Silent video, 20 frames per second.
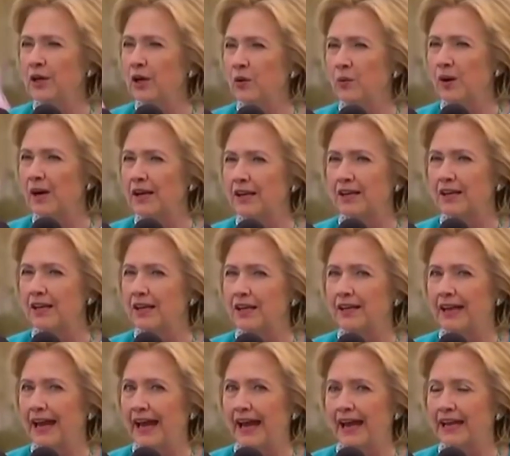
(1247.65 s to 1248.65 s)
don't want to
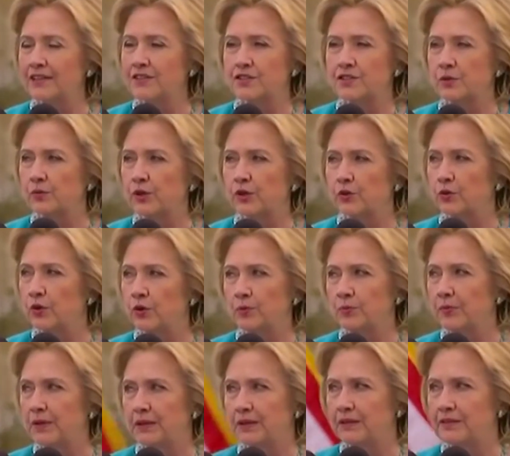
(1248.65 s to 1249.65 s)
enhance the
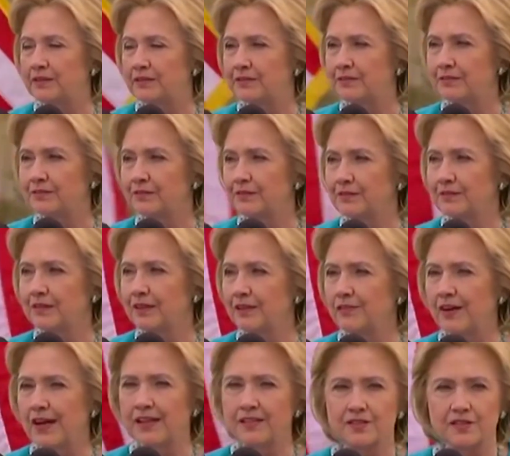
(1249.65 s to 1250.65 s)
recruitment
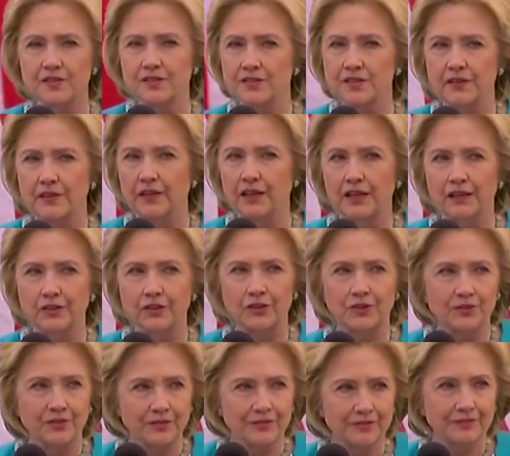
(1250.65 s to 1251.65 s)
of ISIS and the
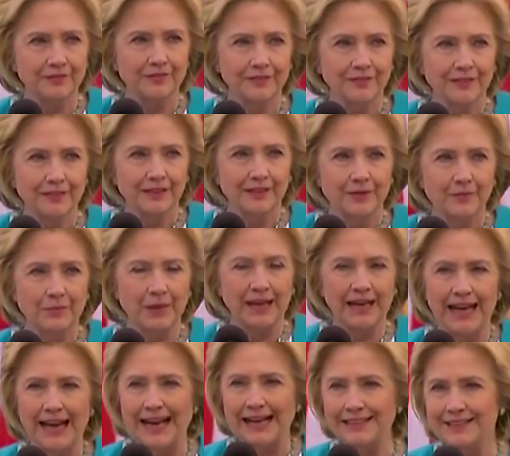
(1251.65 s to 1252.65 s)
others by
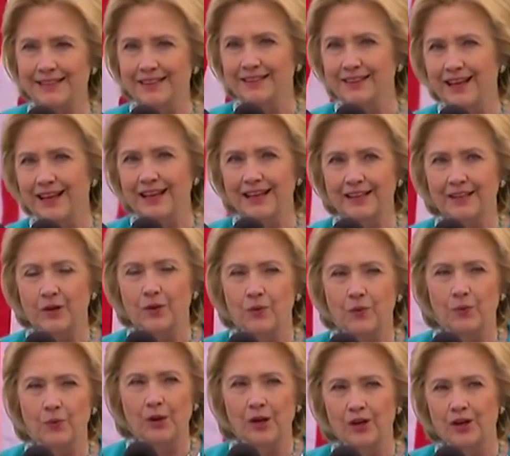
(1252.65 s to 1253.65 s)
acting like
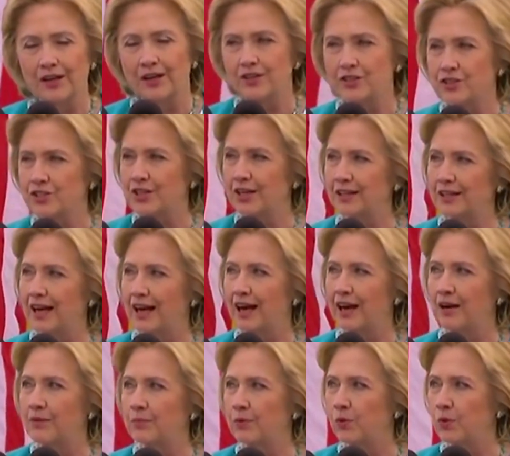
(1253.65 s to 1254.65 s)
we're going to shut
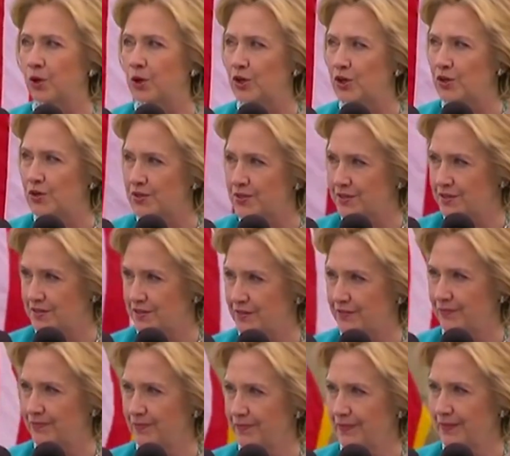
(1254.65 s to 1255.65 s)
our borders,
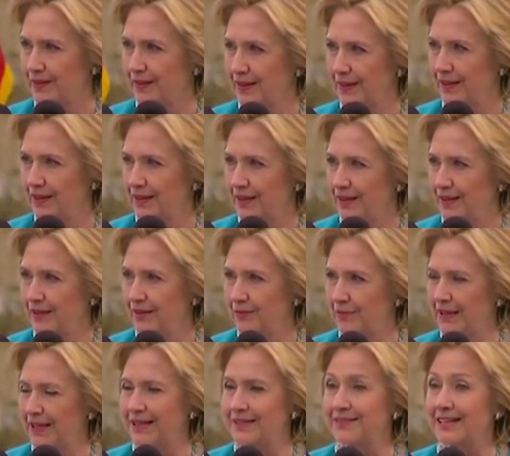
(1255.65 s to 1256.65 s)

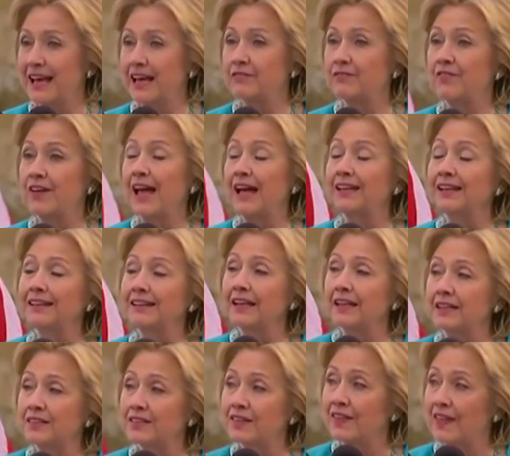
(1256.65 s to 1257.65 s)
because that
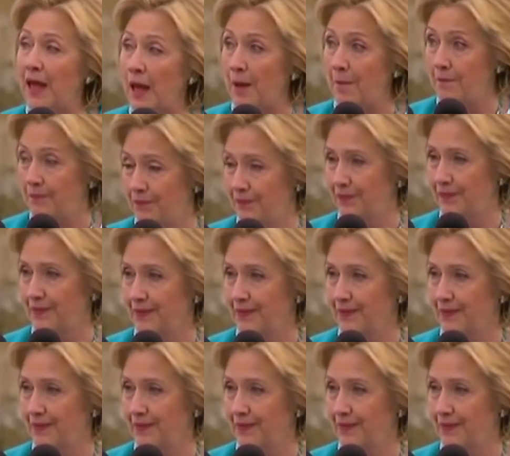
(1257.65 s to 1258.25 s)
validates them.